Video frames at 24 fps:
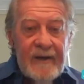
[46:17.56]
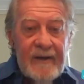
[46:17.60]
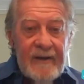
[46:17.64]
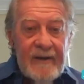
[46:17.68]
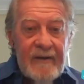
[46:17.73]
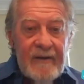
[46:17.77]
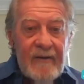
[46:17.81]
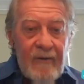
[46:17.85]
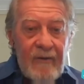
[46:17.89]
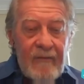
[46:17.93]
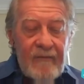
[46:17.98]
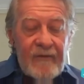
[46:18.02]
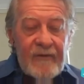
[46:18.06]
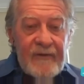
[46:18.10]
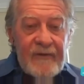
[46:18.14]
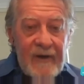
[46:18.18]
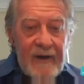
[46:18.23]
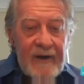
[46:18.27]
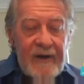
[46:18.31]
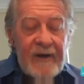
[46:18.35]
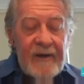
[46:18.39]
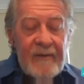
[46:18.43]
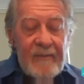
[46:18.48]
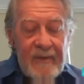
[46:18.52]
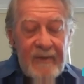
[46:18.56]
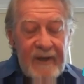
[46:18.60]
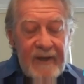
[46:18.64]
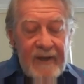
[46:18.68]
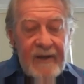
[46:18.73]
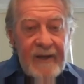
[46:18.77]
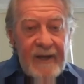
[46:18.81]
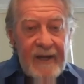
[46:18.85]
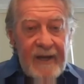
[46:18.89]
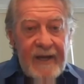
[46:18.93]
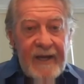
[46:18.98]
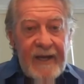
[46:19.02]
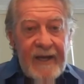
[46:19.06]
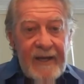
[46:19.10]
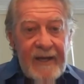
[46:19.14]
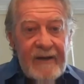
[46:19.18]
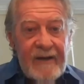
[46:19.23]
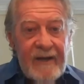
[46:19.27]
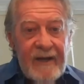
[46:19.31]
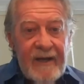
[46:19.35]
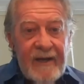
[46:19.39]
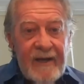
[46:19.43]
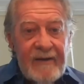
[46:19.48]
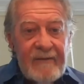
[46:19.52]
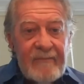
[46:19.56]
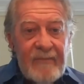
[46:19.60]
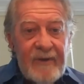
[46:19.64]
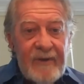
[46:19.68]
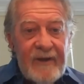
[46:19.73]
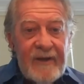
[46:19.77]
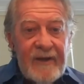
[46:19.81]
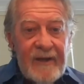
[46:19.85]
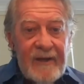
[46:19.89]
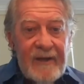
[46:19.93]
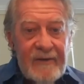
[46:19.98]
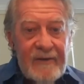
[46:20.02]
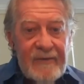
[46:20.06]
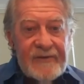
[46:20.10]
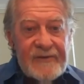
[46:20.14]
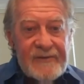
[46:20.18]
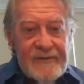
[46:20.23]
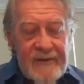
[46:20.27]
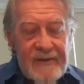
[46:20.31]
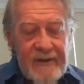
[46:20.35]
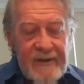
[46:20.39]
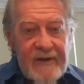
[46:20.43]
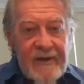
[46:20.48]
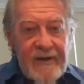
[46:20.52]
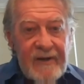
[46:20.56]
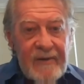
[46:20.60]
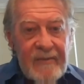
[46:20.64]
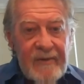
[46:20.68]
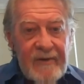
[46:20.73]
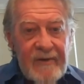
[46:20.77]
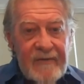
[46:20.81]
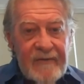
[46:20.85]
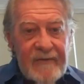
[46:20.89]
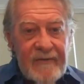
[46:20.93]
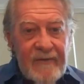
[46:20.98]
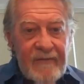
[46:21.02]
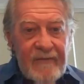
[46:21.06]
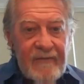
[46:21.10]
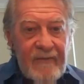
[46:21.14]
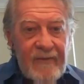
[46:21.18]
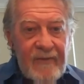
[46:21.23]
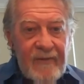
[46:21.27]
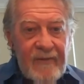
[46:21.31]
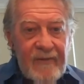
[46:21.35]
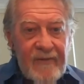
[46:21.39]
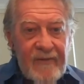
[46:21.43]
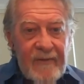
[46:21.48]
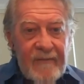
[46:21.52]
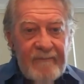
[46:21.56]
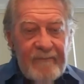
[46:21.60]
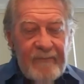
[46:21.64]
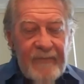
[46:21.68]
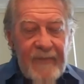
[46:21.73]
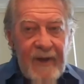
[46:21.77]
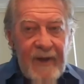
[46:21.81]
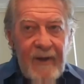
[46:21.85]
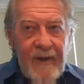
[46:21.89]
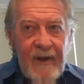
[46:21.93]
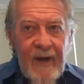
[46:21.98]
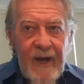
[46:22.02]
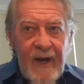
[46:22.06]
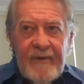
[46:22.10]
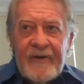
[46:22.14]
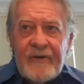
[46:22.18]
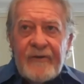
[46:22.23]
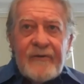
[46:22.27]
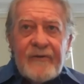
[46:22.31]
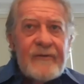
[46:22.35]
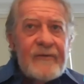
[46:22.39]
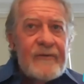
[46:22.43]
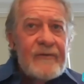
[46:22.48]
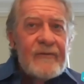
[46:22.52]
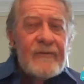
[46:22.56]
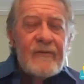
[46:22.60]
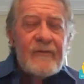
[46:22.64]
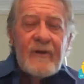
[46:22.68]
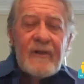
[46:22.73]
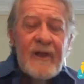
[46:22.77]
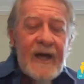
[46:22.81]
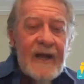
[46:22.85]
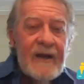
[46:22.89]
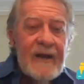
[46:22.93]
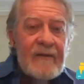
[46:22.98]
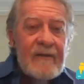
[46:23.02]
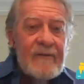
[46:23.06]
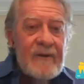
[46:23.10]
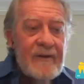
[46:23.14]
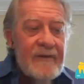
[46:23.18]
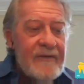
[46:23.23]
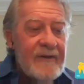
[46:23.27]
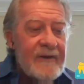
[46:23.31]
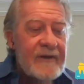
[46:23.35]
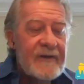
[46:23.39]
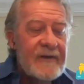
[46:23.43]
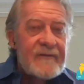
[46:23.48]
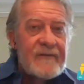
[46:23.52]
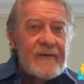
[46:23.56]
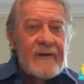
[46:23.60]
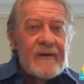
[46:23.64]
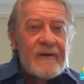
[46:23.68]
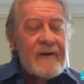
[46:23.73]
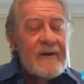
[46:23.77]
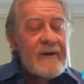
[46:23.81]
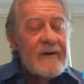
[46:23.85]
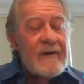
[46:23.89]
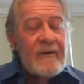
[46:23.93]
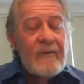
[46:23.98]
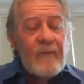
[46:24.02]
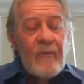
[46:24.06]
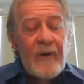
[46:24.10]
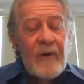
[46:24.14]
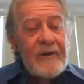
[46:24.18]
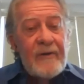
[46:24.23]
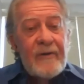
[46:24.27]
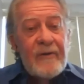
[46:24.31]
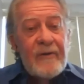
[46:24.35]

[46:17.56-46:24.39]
over time and being interested in them and so forth. And I mean, you can do a lot of little things. When